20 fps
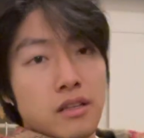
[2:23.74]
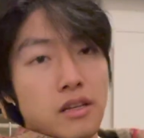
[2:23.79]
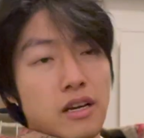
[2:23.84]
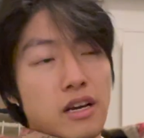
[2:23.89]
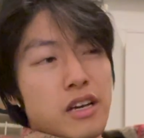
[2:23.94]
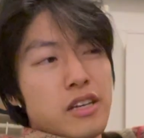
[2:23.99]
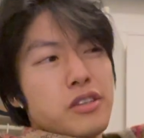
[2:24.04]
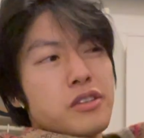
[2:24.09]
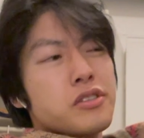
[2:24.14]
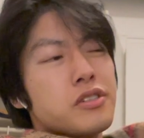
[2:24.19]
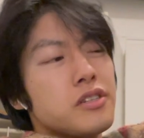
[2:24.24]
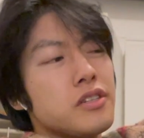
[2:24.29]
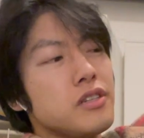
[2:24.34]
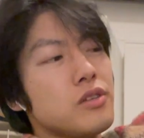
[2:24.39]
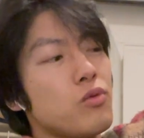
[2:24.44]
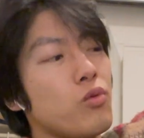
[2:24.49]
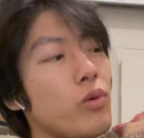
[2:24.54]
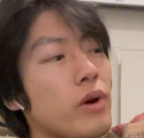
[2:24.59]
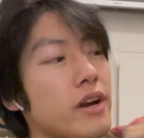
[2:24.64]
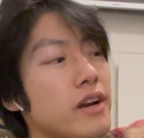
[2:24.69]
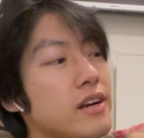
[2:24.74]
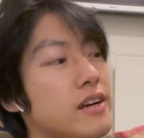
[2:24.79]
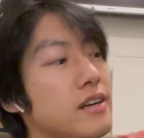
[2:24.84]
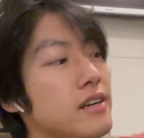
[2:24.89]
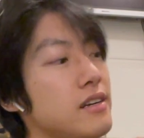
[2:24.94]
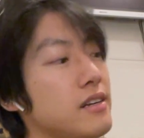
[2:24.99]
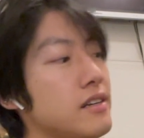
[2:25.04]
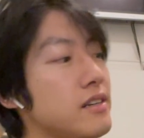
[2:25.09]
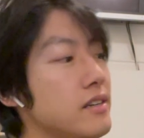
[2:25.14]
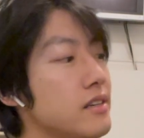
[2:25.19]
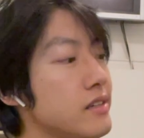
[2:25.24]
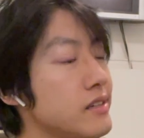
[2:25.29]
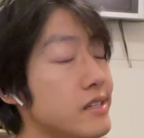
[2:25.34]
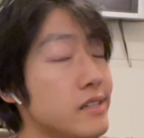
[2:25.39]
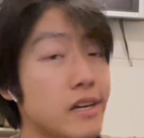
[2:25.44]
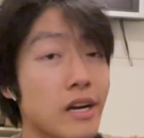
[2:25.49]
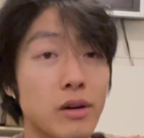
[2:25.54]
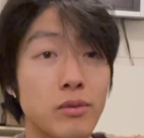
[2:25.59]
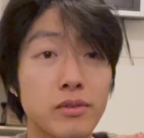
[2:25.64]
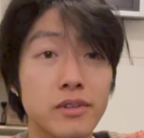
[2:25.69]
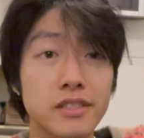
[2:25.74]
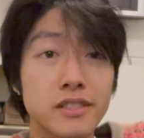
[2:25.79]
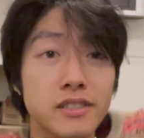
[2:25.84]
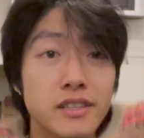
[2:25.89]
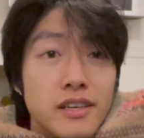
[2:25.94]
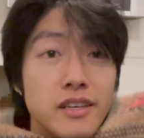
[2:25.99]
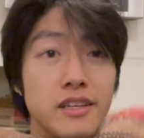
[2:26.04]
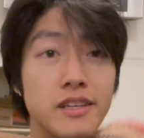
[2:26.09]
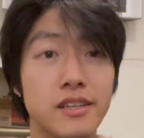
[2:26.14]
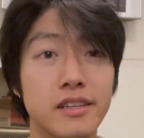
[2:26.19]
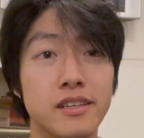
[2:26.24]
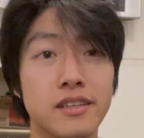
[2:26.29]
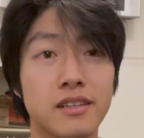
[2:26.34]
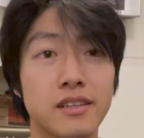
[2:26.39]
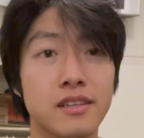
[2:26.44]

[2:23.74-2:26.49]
I usually wear, I want to say